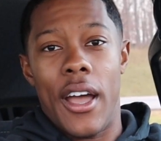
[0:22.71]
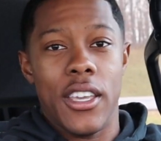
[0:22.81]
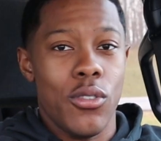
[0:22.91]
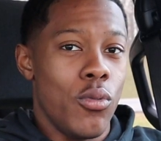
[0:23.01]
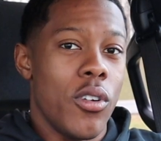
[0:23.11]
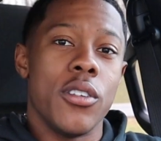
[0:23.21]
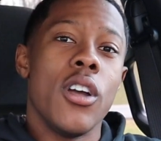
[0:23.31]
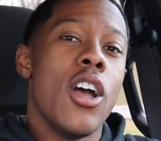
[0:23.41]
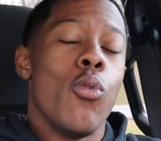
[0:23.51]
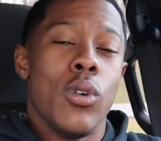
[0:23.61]
Why you are
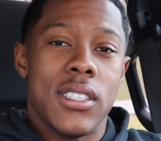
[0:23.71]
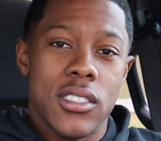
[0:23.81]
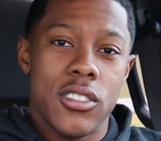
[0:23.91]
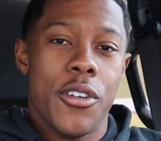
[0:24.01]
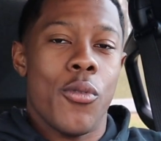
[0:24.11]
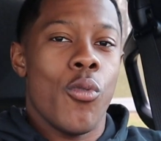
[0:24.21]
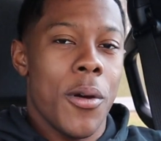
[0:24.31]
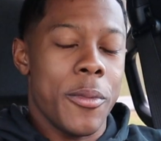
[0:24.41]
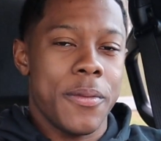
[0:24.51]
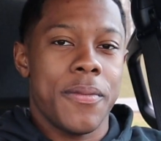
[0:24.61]
with this certain
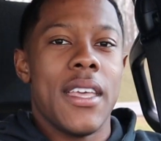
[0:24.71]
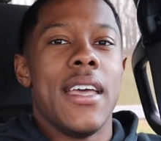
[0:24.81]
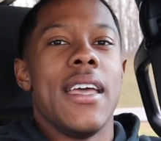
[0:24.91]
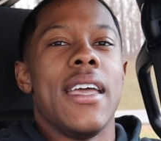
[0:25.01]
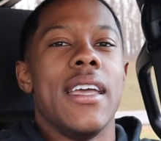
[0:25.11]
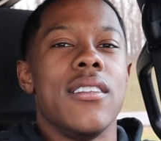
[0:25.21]
woman?